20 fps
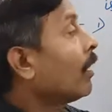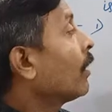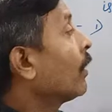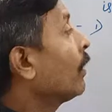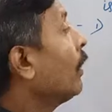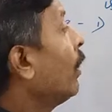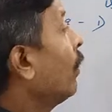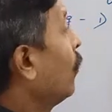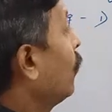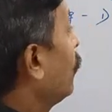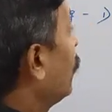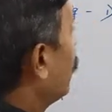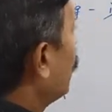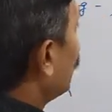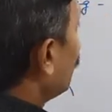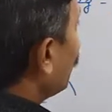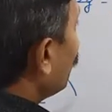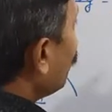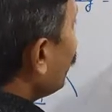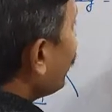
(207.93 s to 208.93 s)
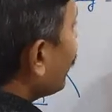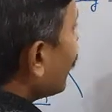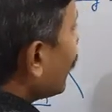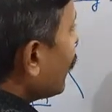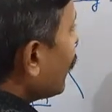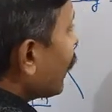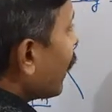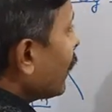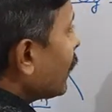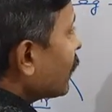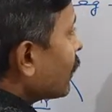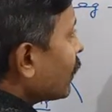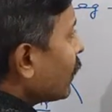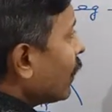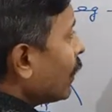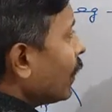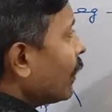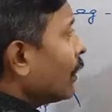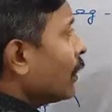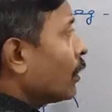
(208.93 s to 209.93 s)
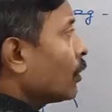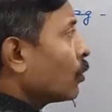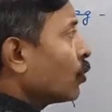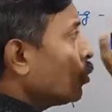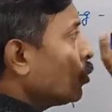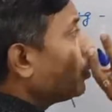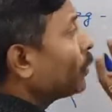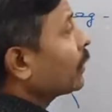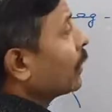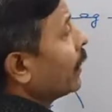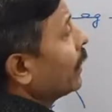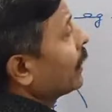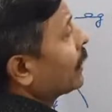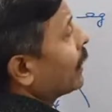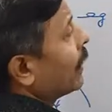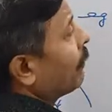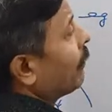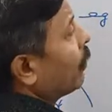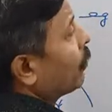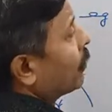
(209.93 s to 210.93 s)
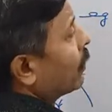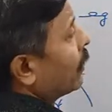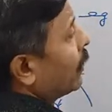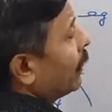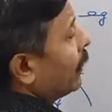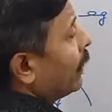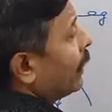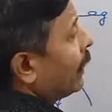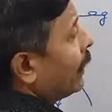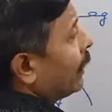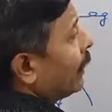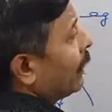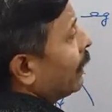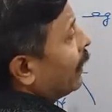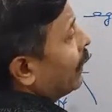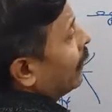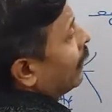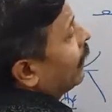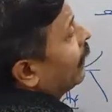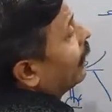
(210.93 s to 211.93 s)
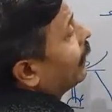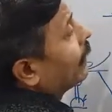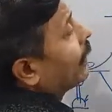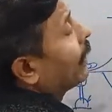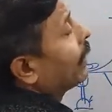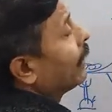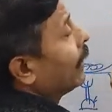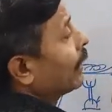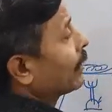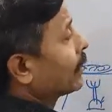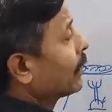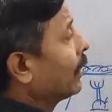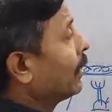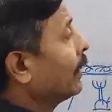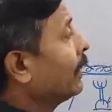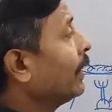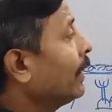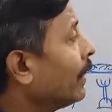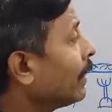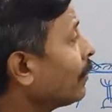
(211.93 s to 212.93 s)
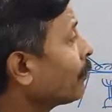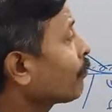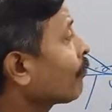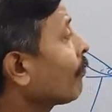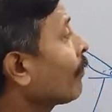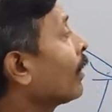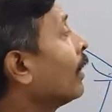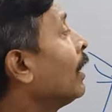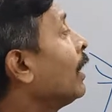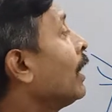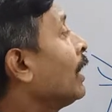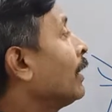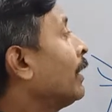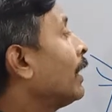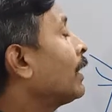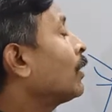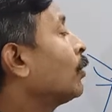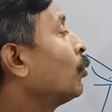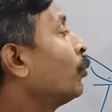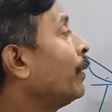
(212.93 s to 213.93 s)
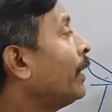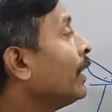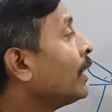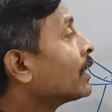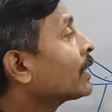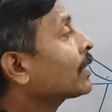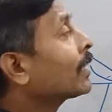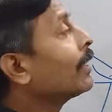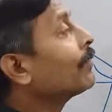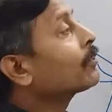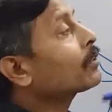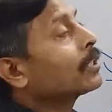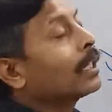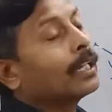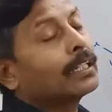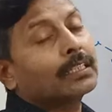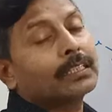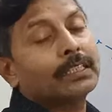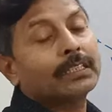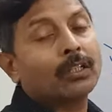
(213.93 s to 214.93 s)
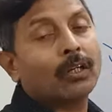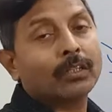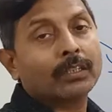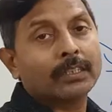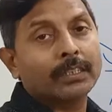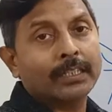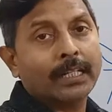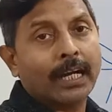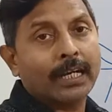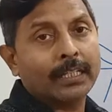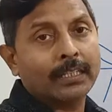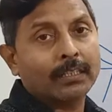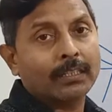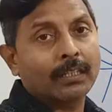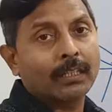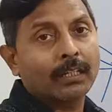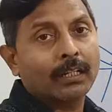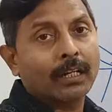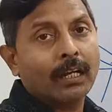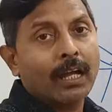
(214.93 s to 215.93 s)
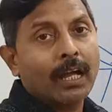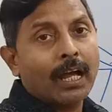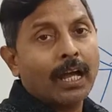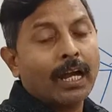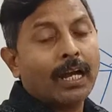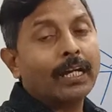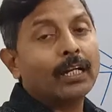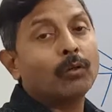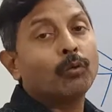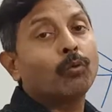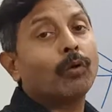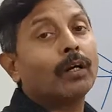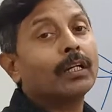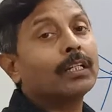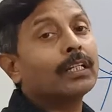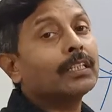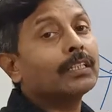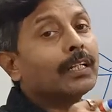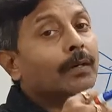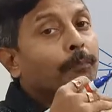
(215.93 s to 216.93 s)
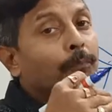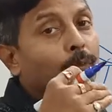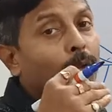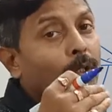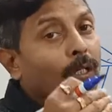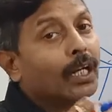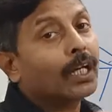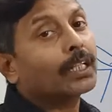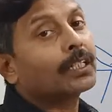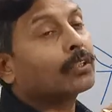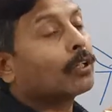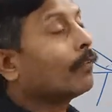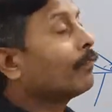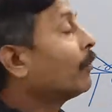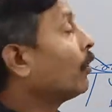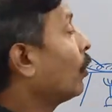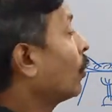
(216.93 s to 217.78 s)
Now we can write two things about the reaction here, that which substance is oxidized and what is the product of